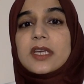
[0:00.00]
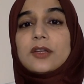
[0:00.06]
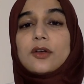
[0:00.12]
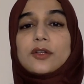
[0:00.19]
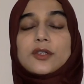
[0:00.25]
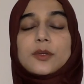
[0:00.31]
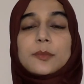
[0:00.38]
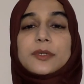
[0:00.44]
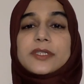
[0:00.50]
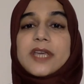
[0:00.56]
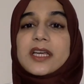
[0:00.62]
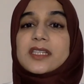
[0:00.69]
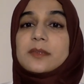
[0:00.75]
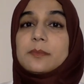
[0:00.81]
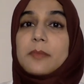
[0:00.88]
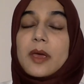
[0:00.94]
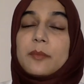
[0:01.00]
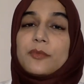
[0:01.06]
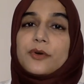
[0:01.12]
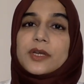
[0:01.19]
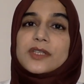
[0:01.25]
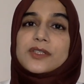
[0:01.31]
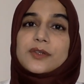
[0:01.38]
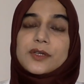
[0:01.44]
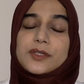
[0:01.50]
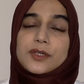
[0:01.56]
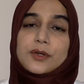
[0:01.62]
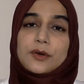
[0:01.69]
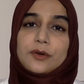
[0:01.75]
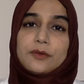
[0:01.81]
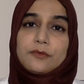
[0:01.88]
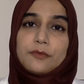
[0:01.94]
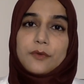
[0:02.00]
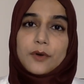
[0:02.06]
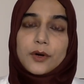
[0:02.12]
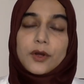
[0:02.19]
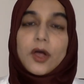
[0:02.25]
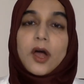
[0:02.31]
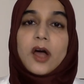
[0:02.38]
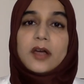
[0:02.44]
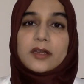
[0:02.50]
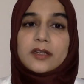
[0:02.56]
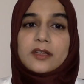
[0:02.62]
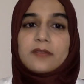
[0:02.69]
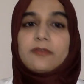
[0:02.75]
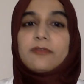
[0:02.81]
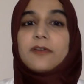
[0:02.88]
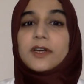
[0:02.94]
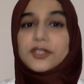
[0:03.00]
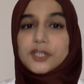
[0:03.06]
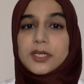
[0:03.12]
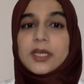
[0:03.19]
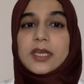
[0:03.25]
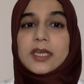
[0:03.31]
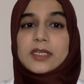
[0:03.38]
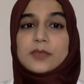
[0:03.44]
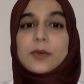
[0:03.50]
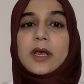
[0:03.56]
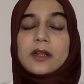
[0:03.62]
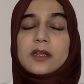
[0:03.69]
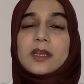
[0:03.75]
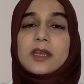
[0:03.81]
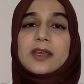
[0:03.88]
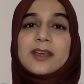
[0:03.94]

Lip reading: It also protects memory, so it's good for cognitive functioning as well.